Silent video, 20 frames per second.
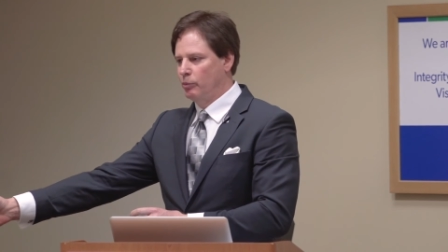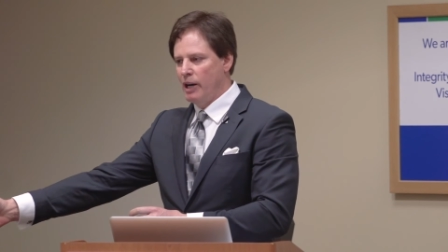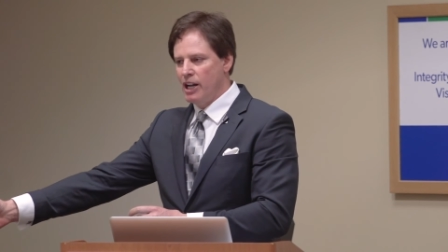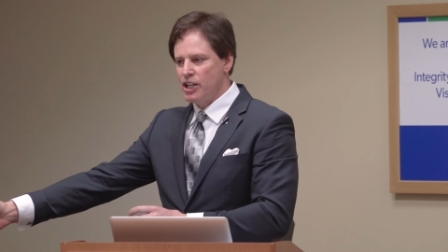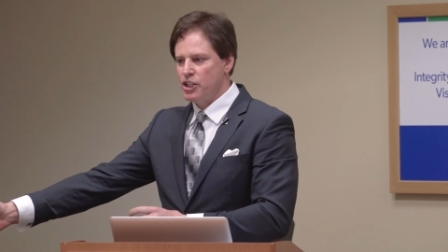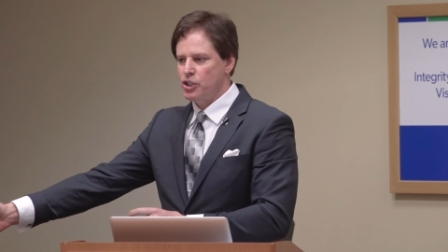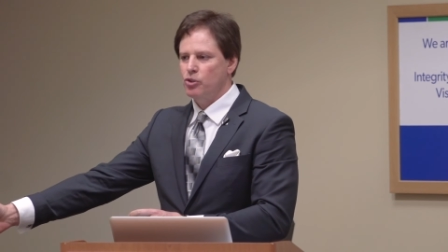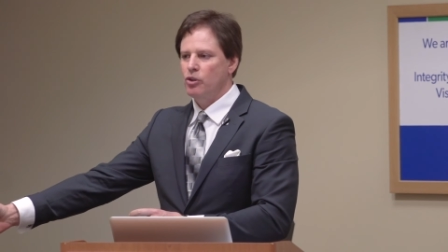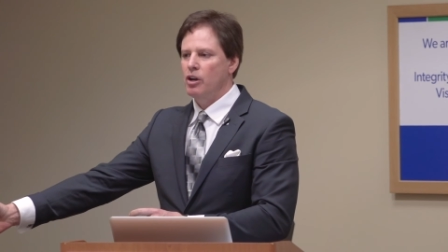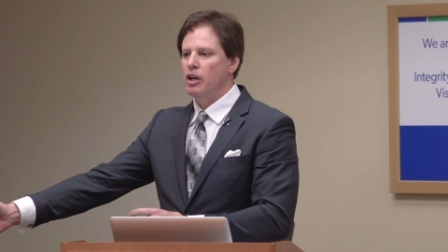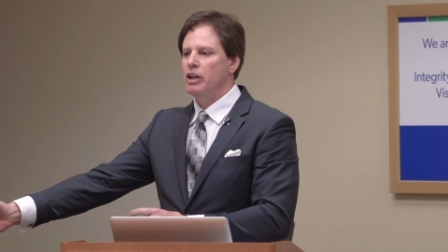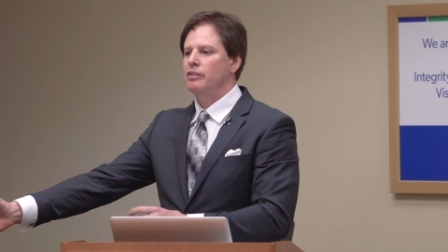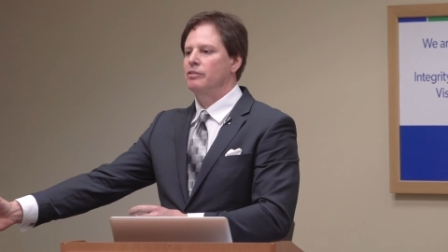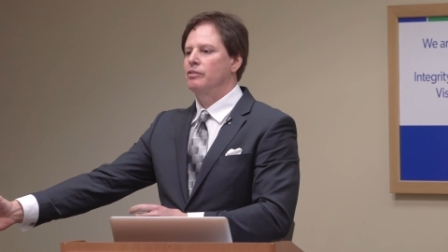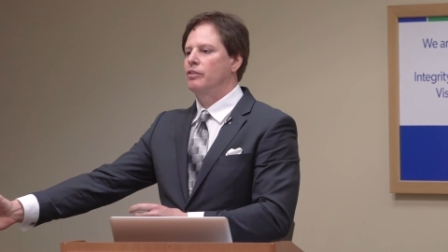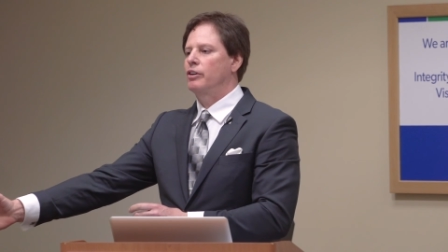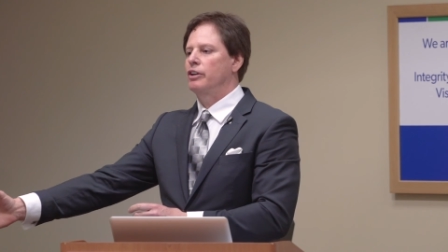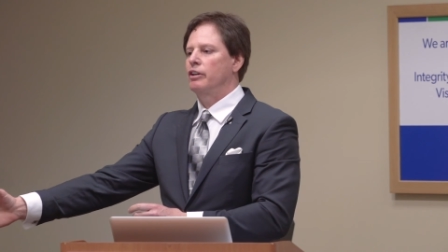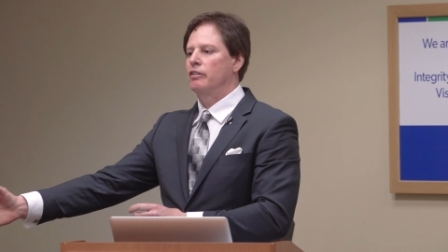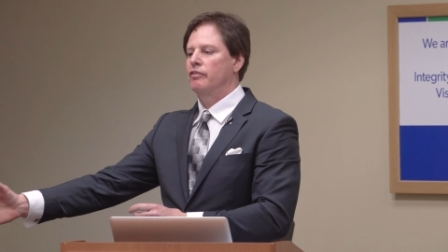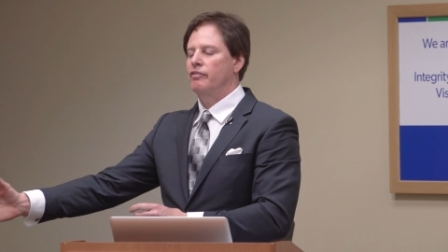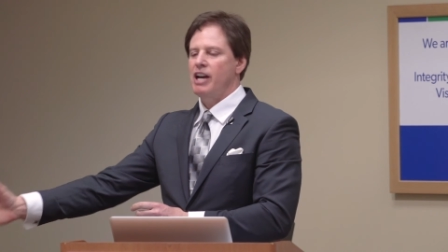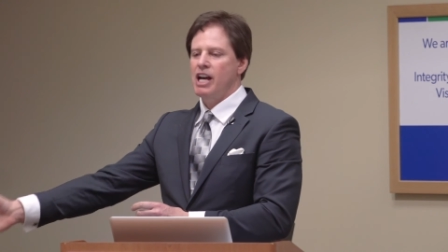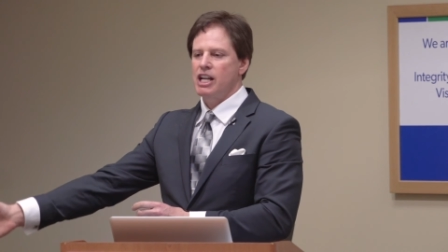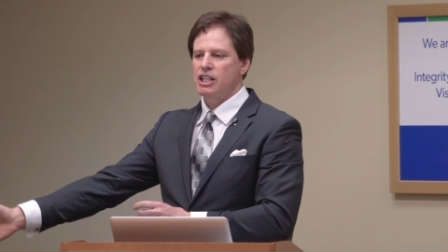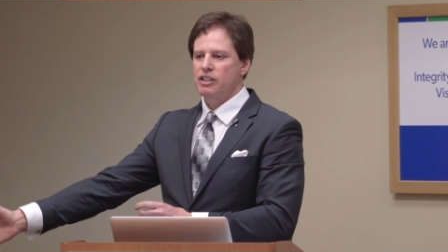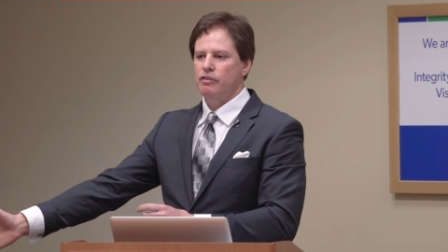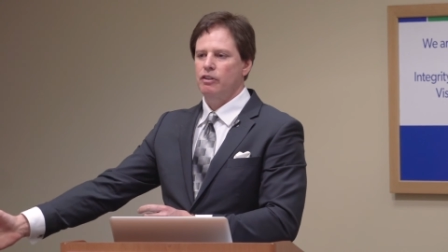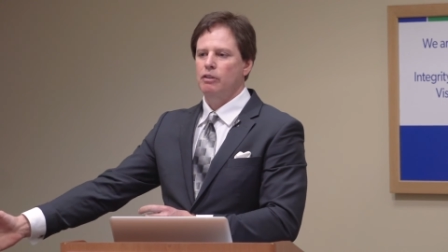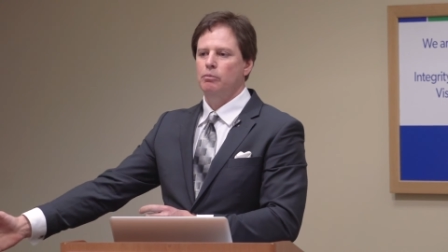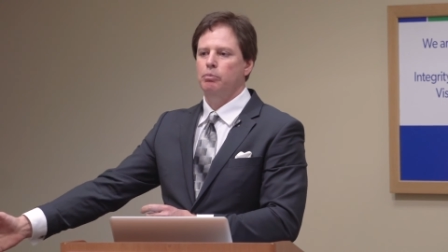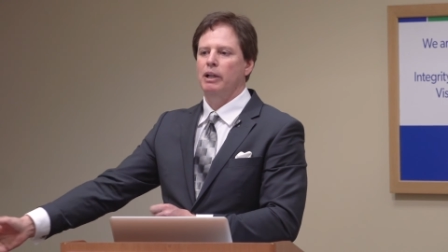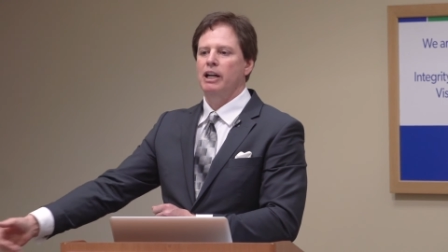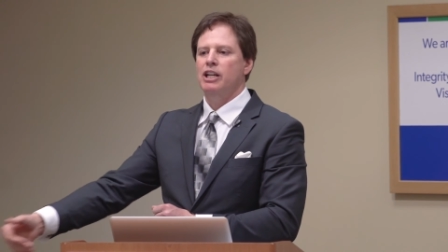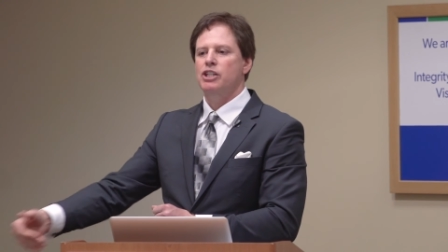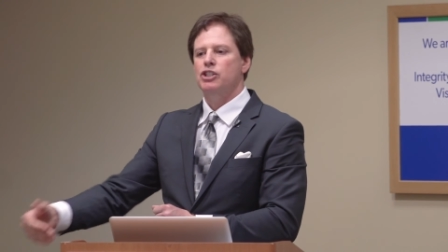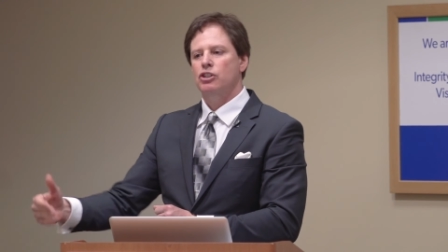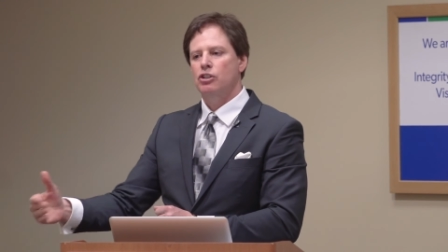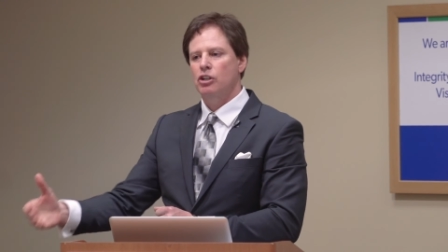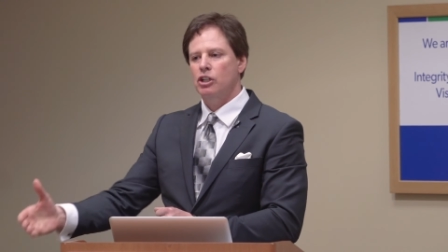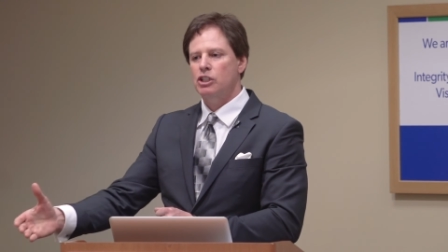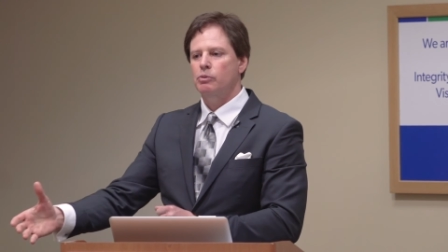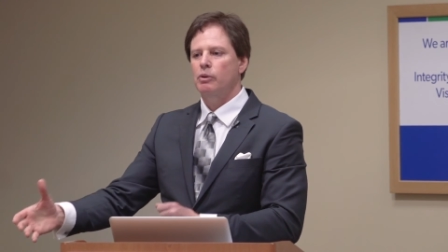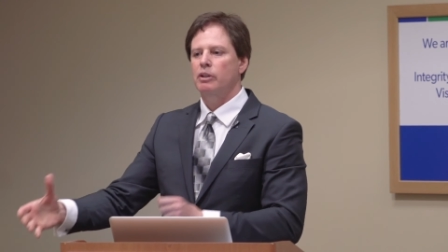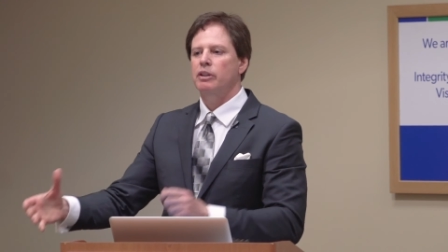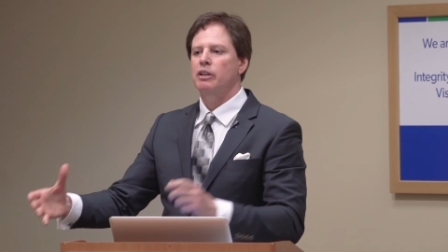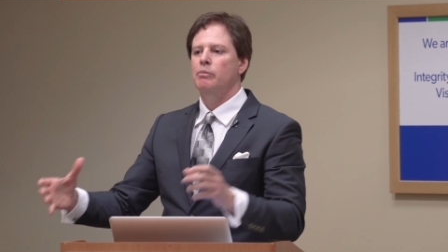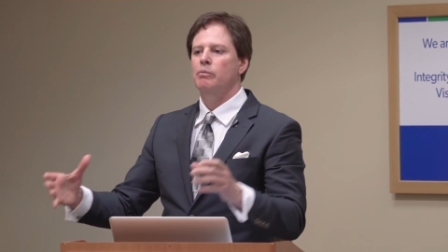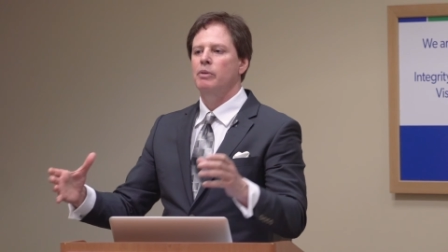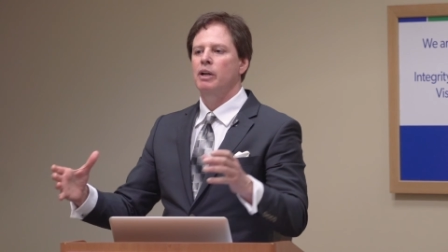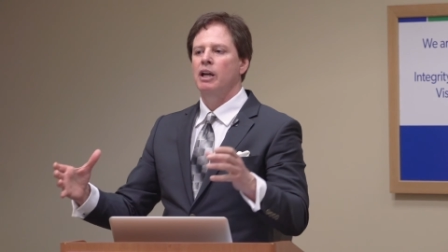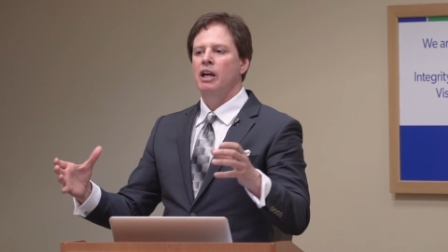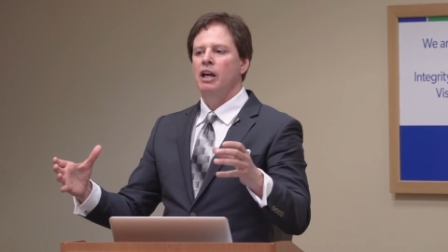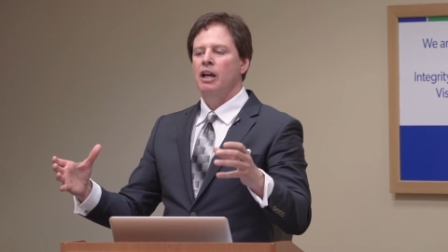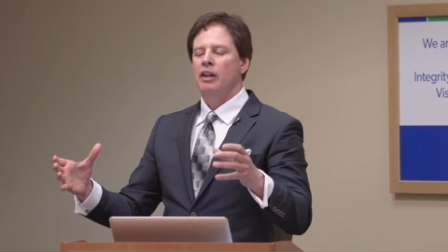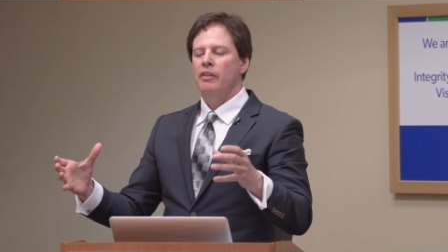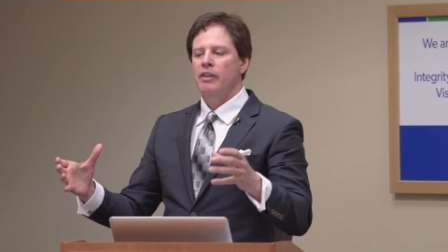restaurant or your fast food place cooks with them.